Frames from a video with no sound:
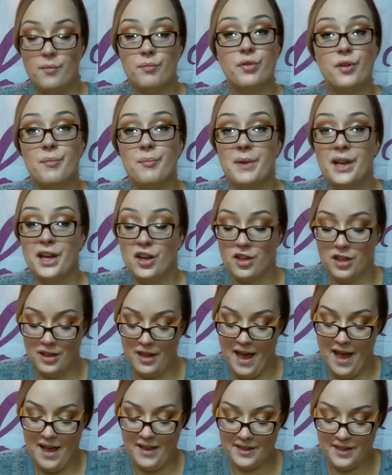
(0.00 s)
premier
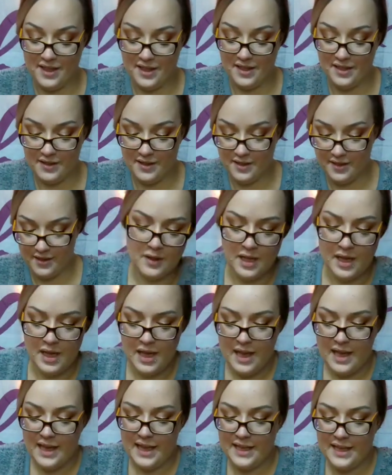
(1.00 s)
classes.
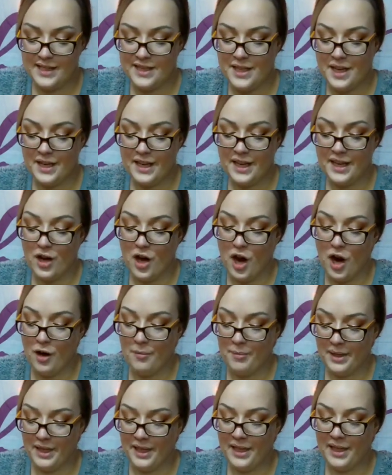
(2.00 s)
He studied
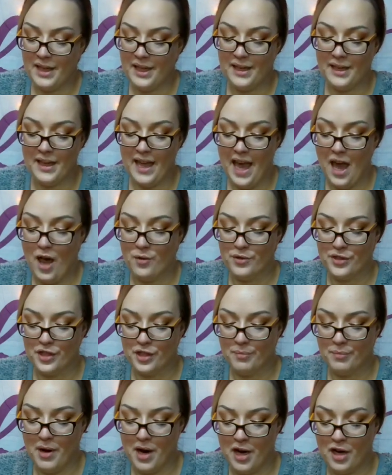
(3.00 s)
harmony and
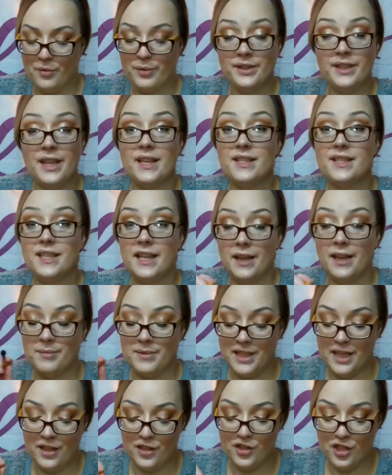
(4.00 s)
counterpart with that
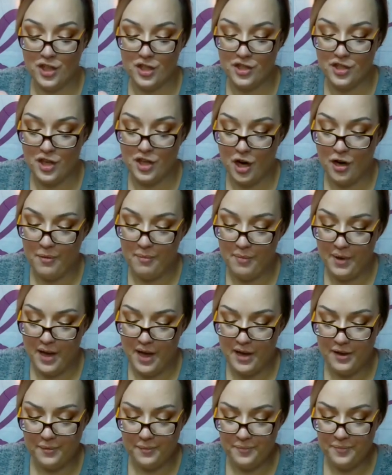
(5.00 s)
same teacher,
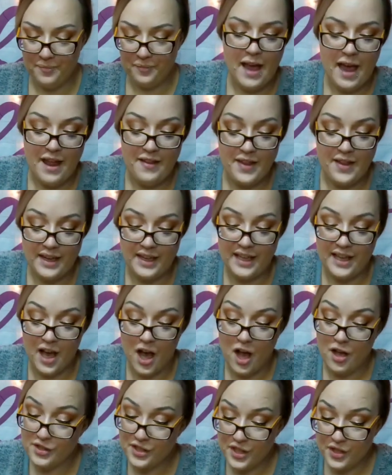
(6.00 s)
Zaremba, and then he
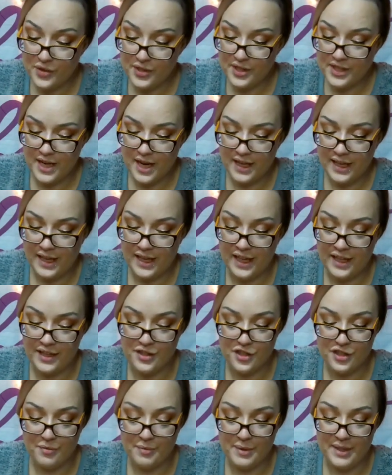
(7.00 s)
also studied
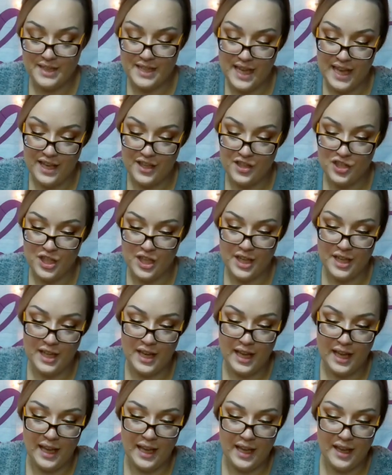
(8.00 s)
instrumentation
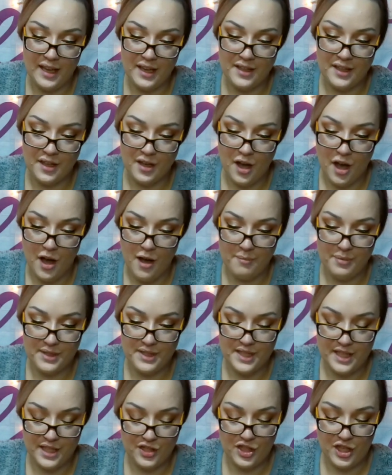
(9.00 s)
and
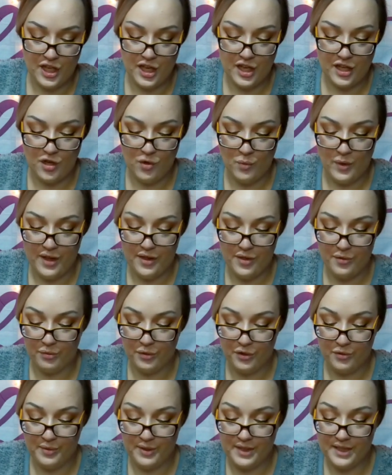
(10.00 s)
composition with
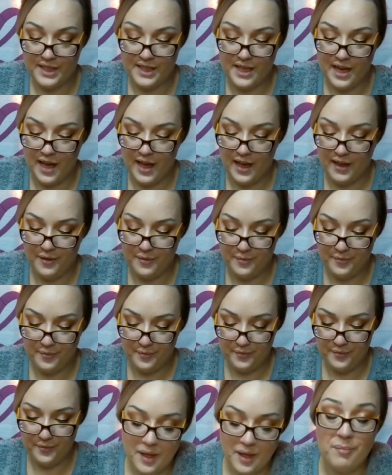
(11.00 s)
Rubinstein.
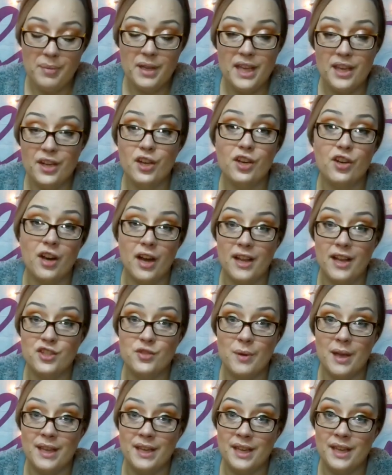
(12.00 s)
Peter
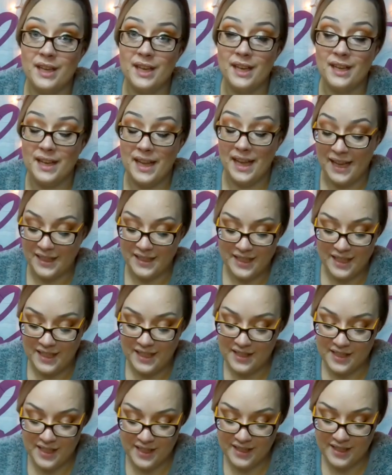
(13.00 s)
graduated in
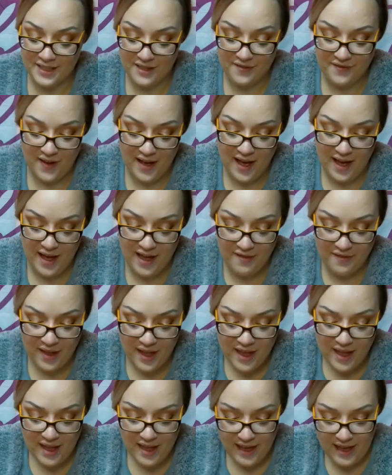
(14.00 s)

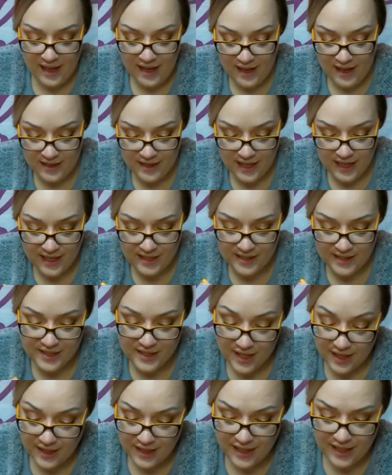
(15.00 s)
1865 and his
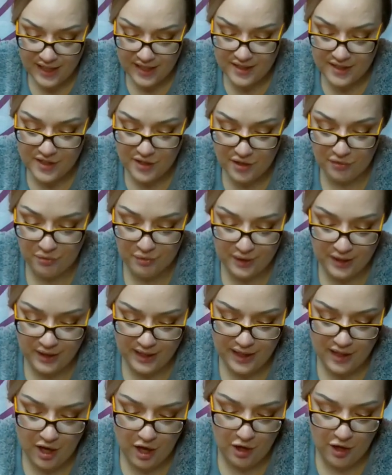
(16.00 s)
studies
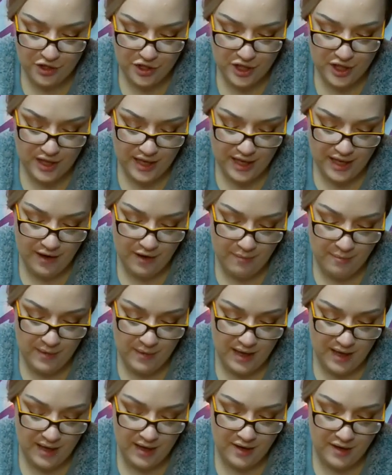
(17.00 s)
really cultured
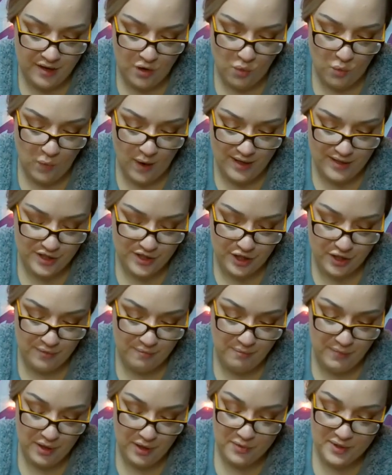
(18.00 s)
him in
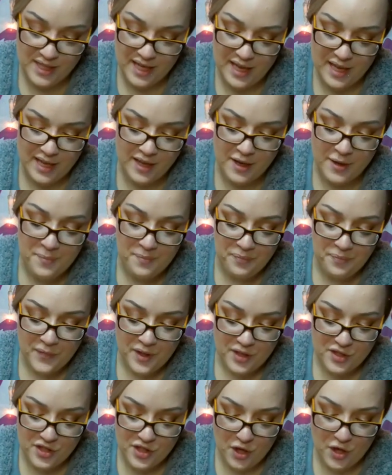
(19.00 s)
Western music.
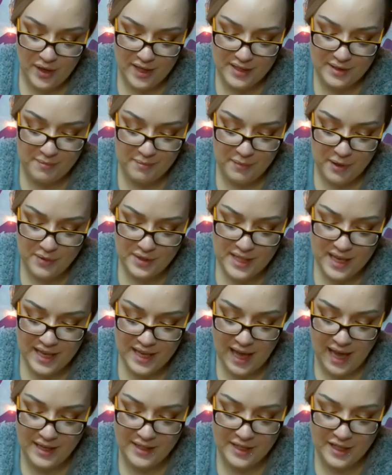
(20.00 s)
So his
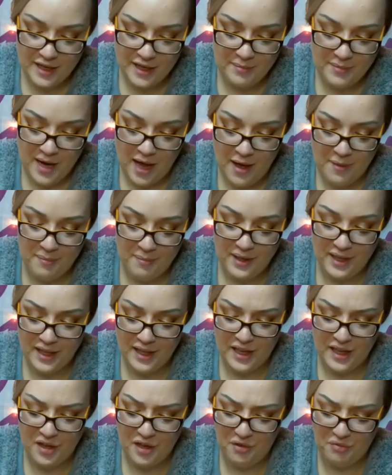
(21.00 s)
music ended up not
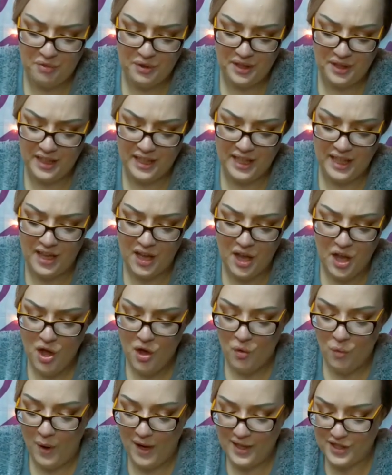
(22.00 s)
being really
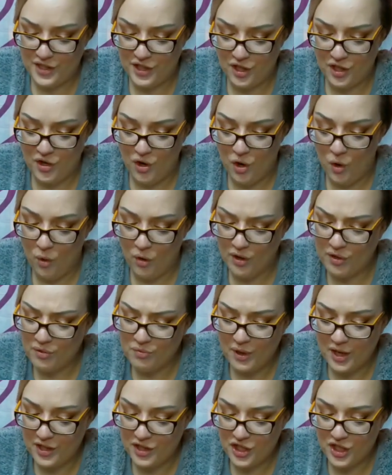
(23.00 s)
Western
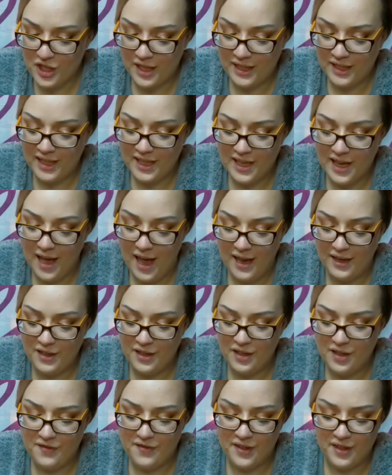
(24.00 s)
or Russian. He
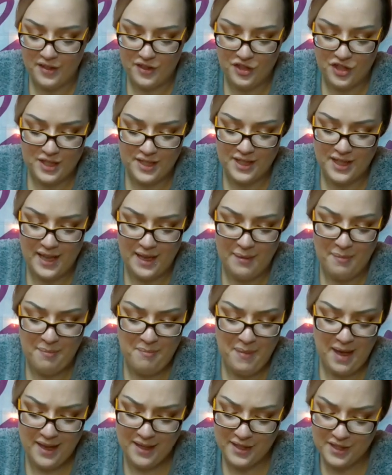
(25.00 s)
kind of just like
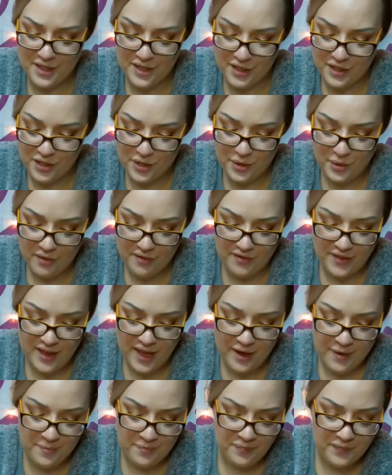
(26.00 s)
mixed the two of
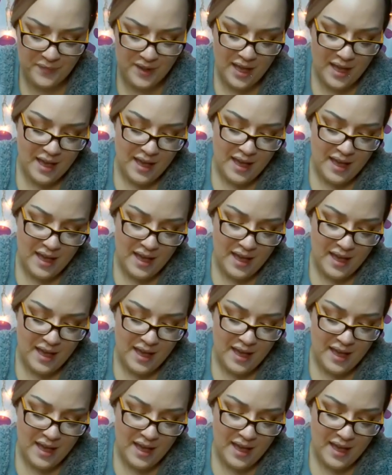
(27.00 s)
them.